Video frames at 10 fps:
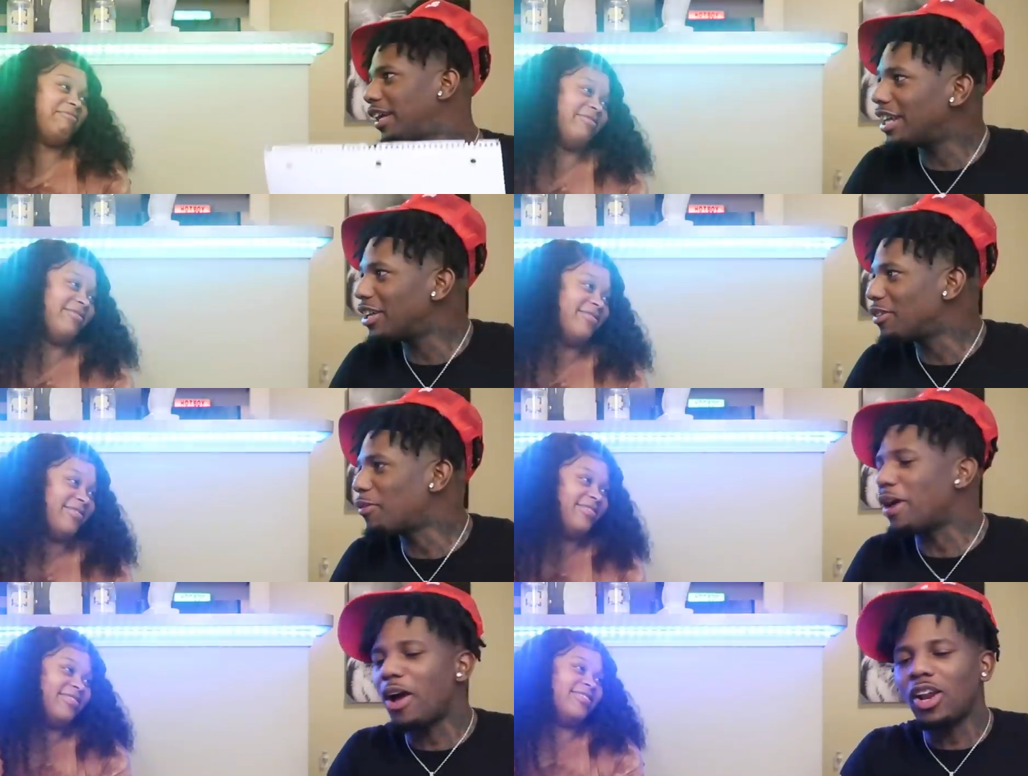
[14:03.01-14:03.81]
Speaker 1: Uh,
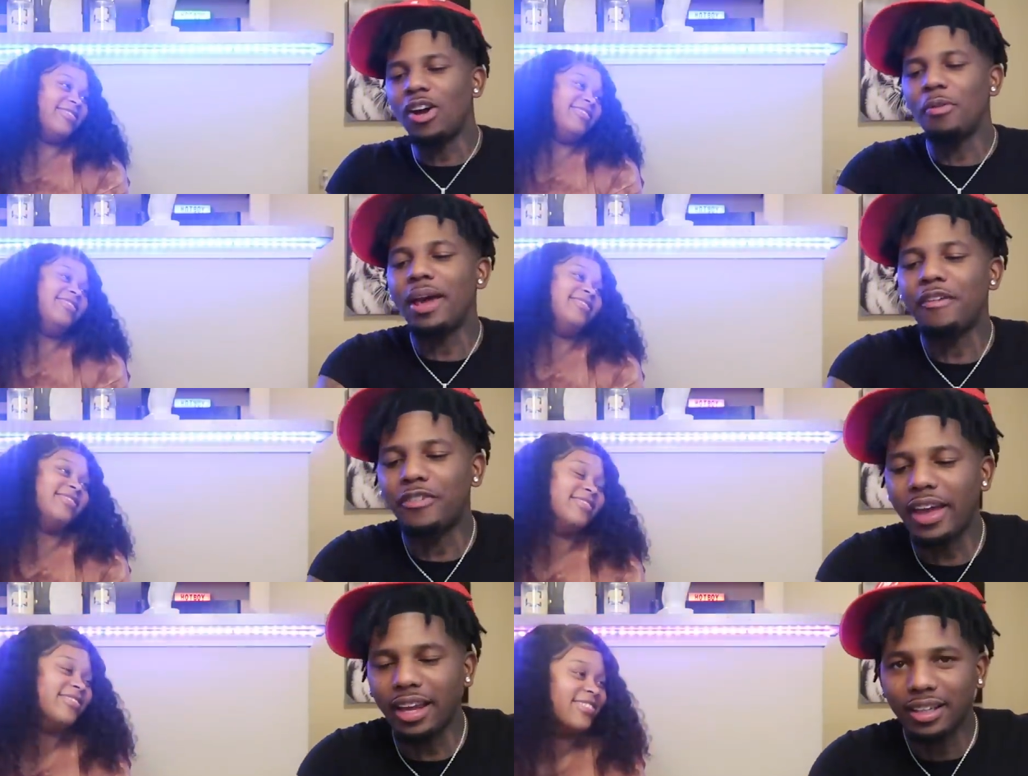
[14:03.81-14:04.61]
wait, hold on. Matter
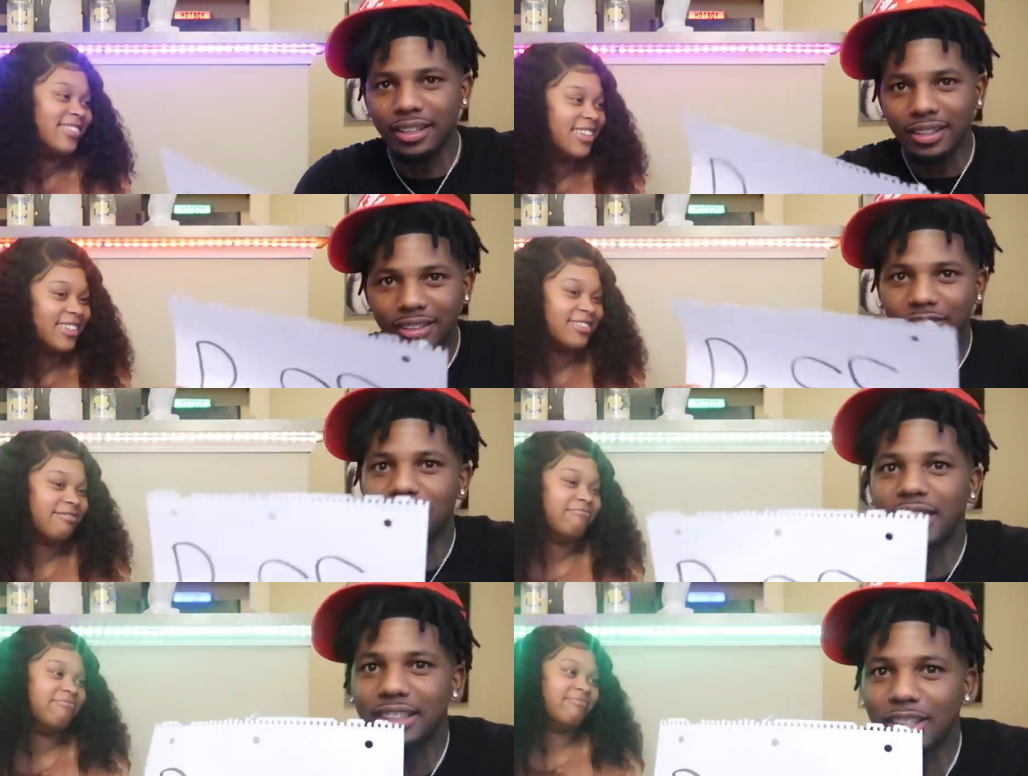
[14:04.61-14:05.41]
of fact,
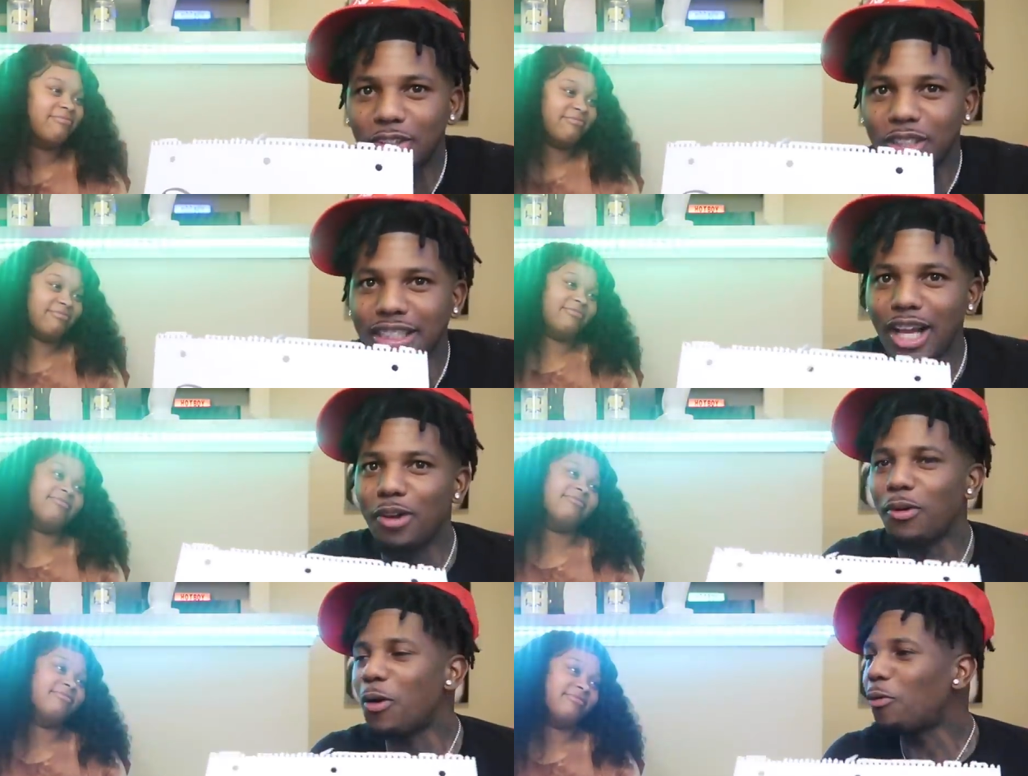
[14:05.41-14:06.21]
fuck no, because I
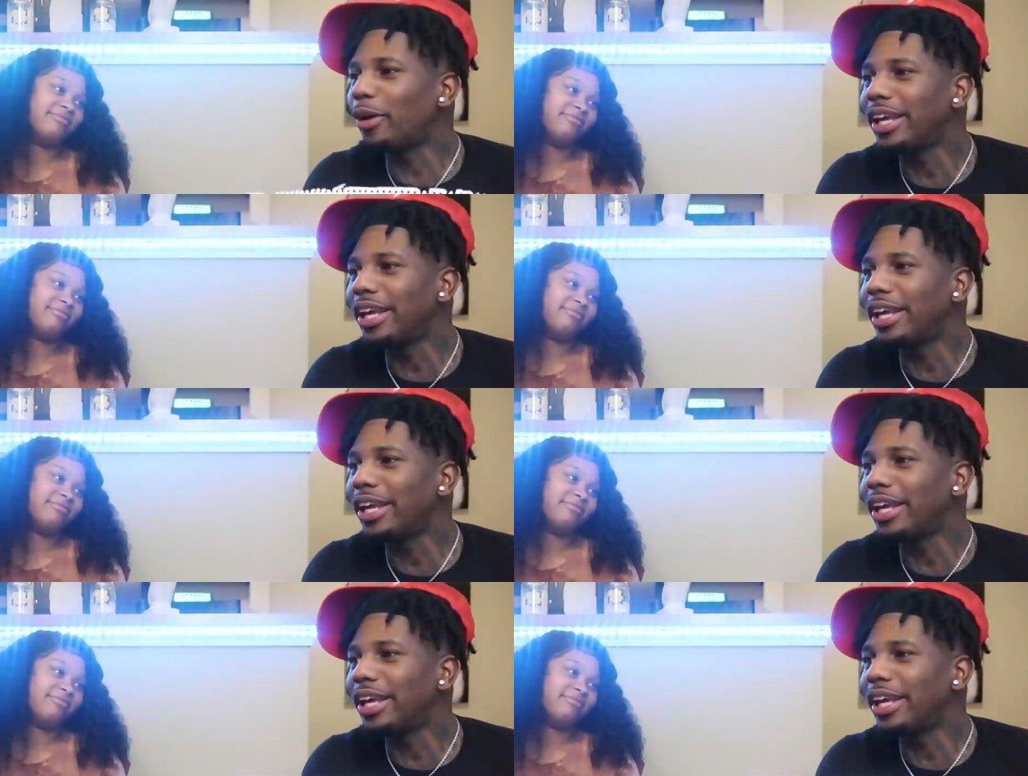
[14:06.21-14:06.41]
don't want